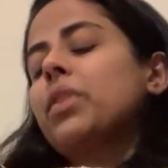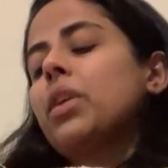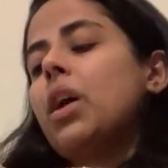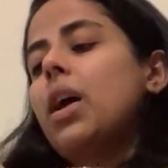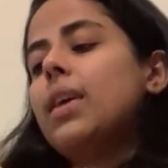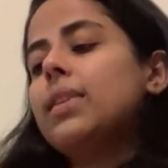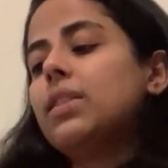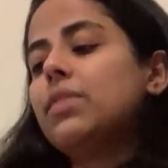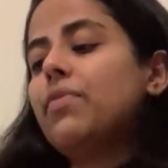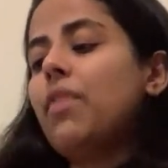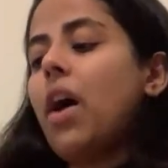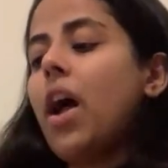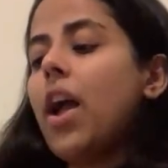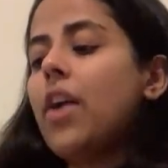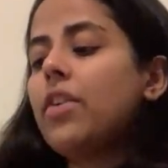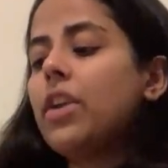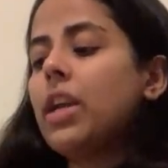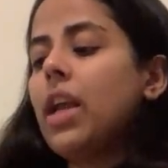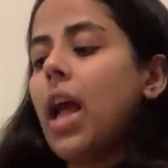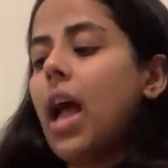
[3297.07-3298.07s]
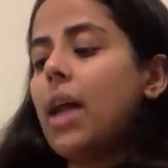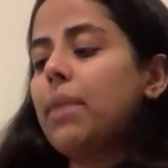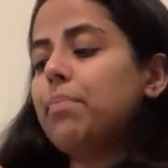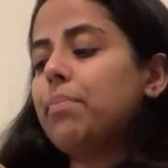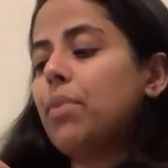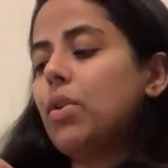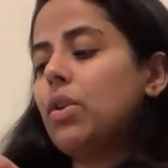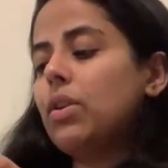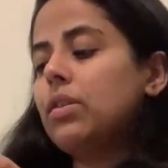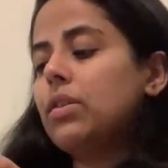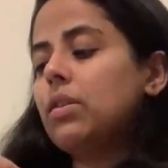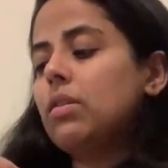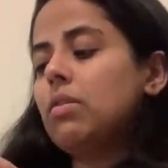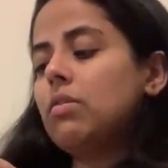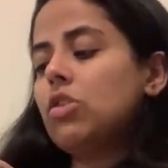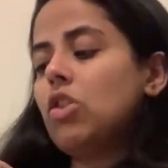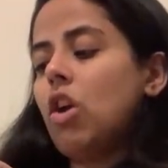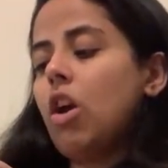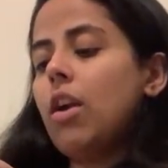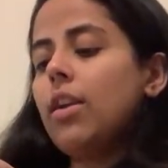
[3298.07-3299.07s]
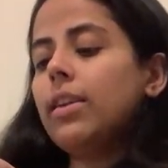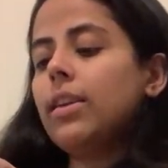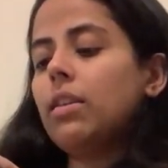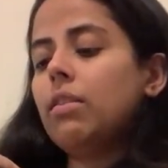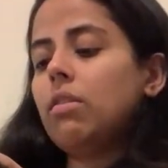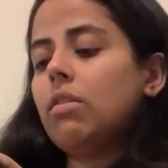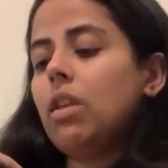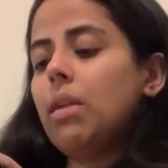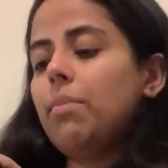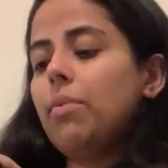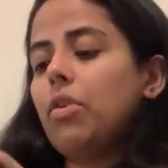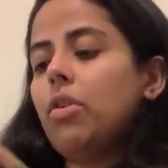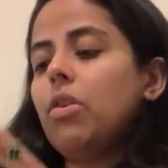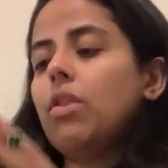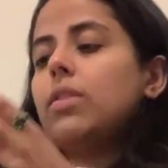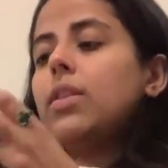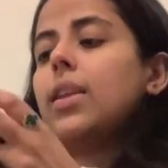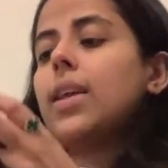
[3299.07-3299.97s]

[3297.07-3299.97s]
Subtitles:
as firing at birds in the dark in a neighborhood that